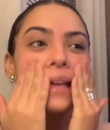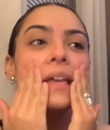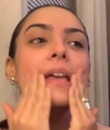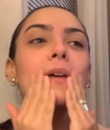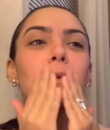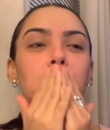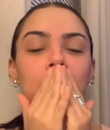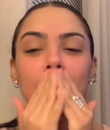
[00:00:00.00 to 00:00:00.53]

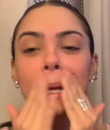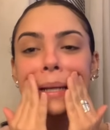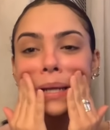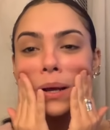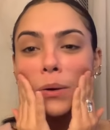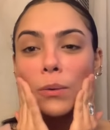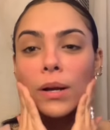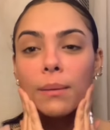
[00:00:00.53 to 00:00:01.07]
Even when I
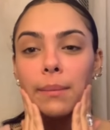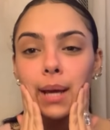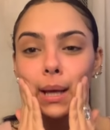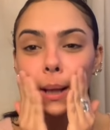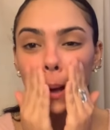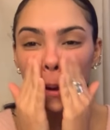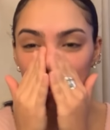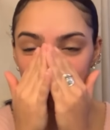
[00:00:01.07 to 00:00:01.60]
don't wear
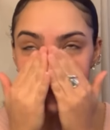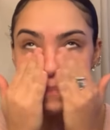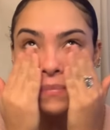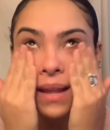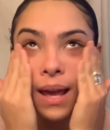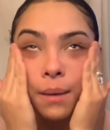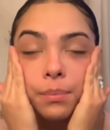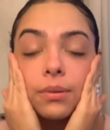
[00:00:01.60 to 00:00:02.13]
makeup,
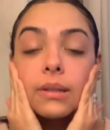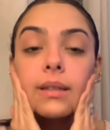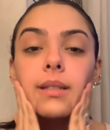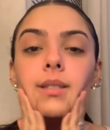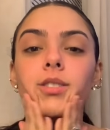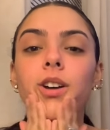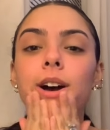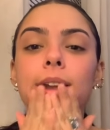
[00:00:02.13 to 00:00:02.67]
I put
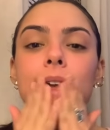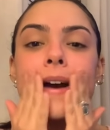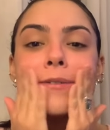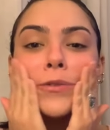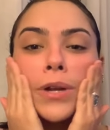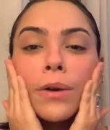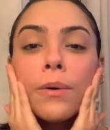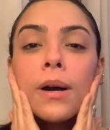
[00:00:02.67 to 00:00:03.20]
this on
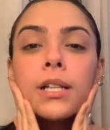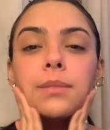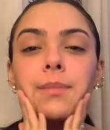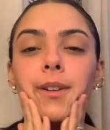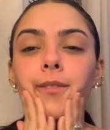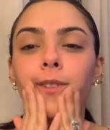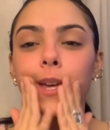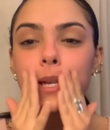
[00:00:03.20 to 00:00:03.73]
after I wash
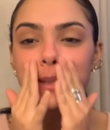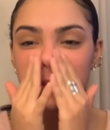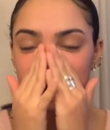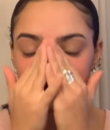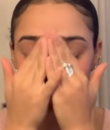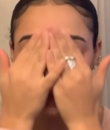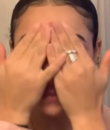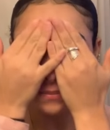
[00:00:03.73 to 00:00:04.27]
my face
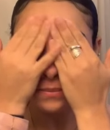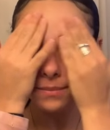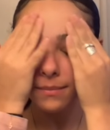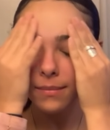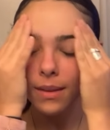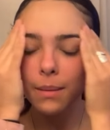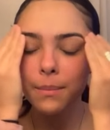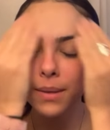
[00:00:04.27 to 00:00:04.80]

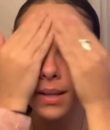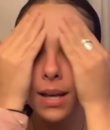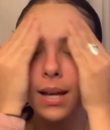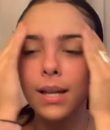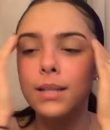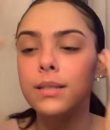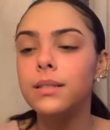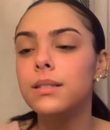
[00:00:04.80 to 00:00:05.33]

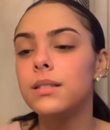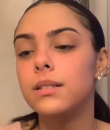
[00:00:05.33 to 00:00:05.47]
because